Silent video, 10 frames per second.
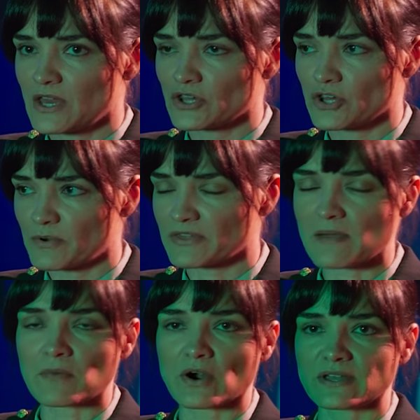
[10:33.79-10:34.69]
She put
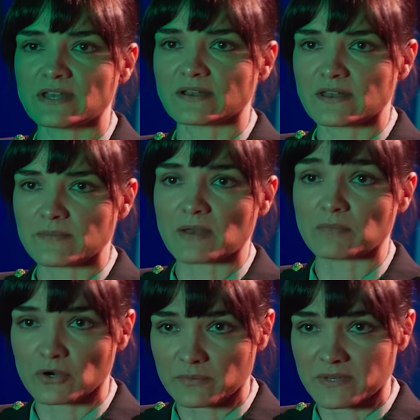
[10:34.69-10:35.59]
that marking on him on
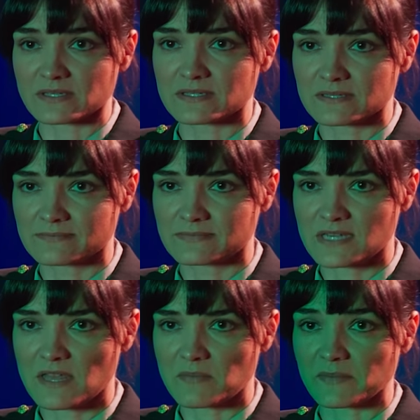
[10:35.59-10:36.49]
purpose to
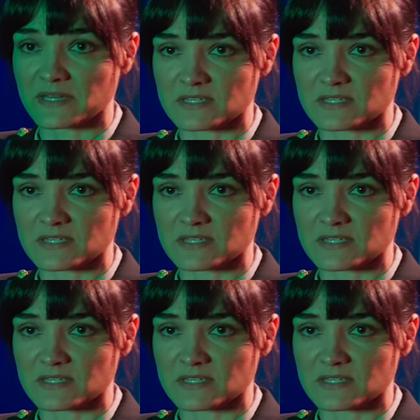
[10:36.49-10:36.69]
keep him in